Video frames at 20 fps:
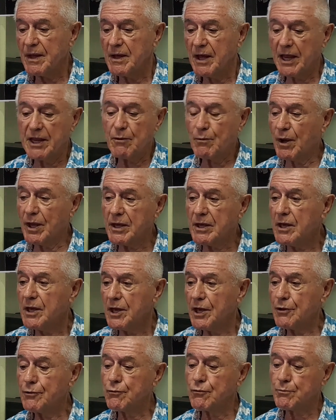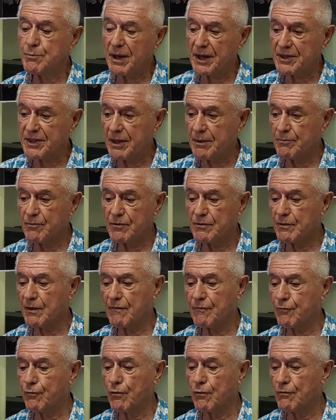Anyway, he took back them
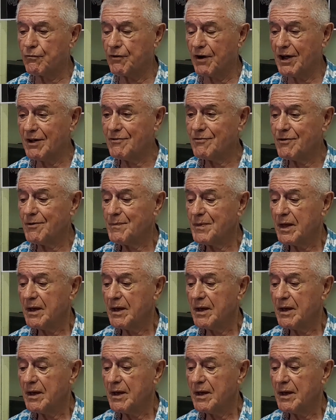about 4 or 5.